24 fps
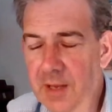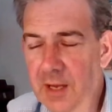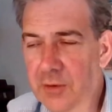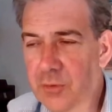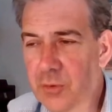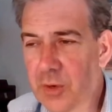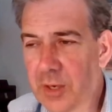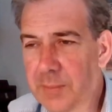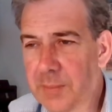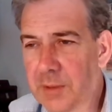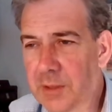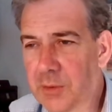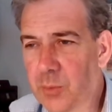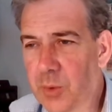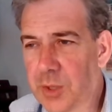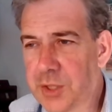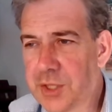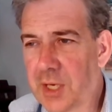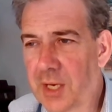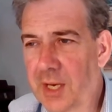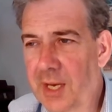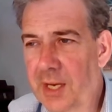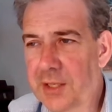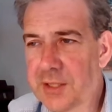agreement which
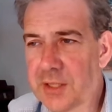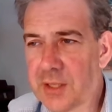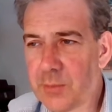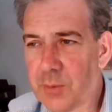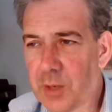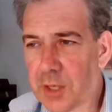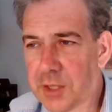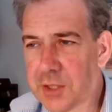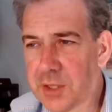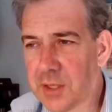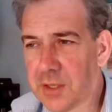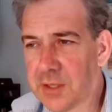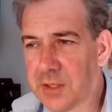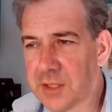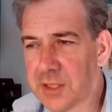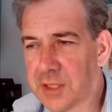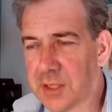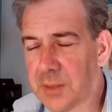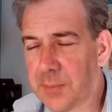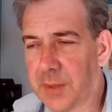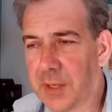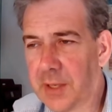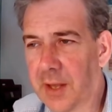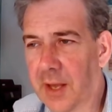allows the Russians to
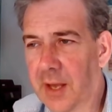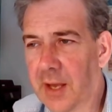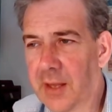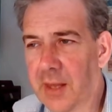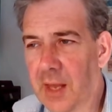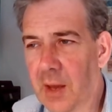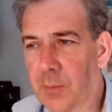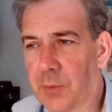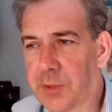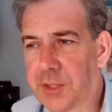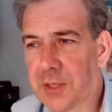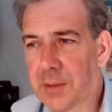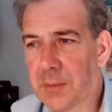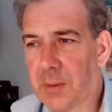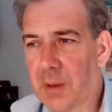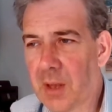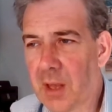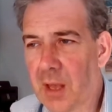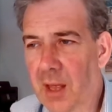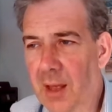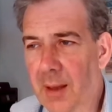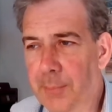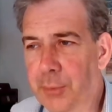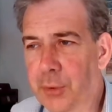be there. That was
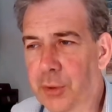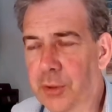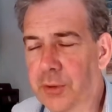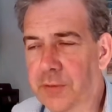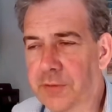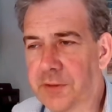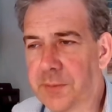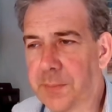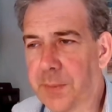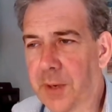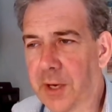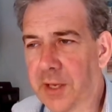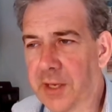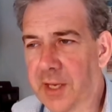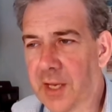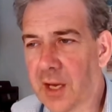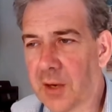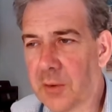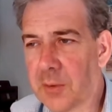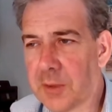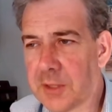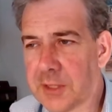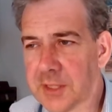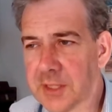approved by the
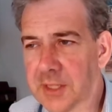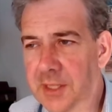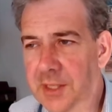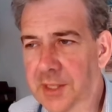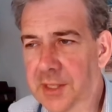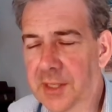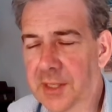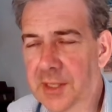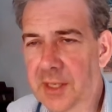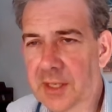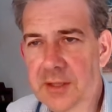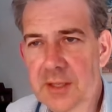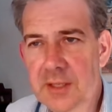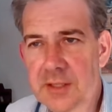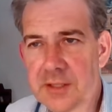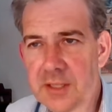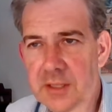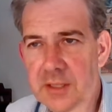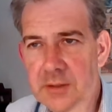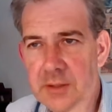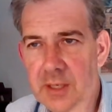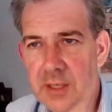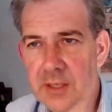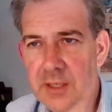OSCE at the
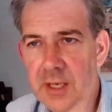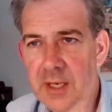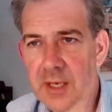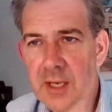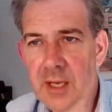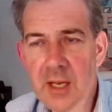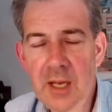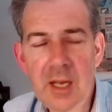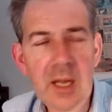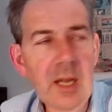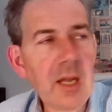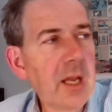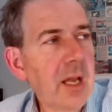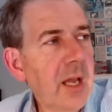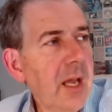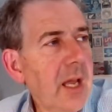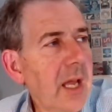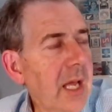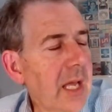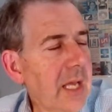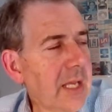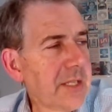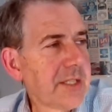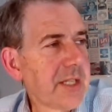Tirana
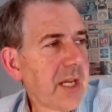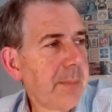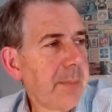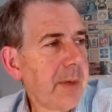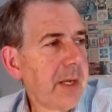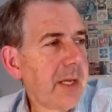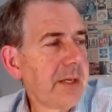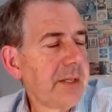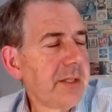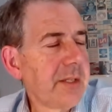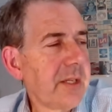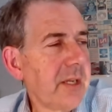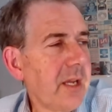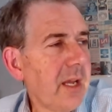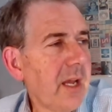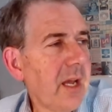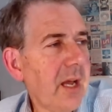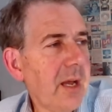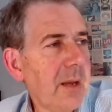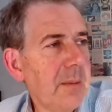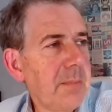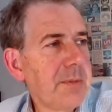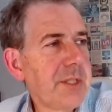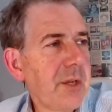summit,
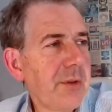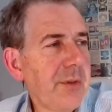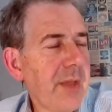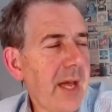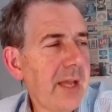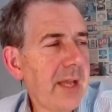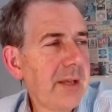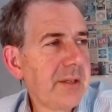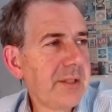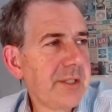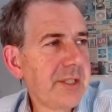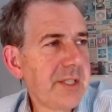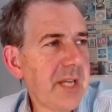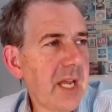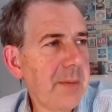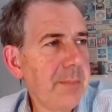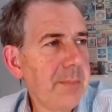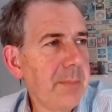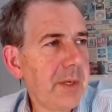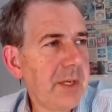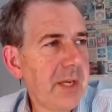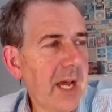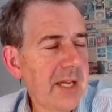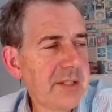so that
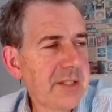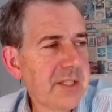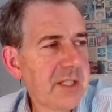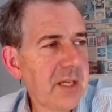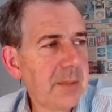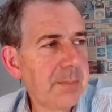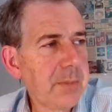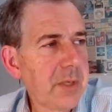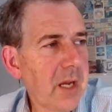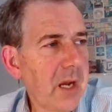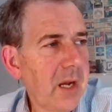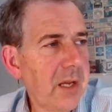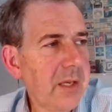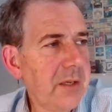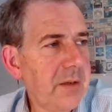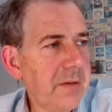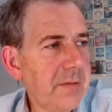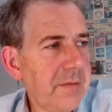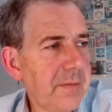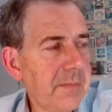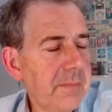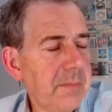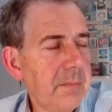statement has some kind of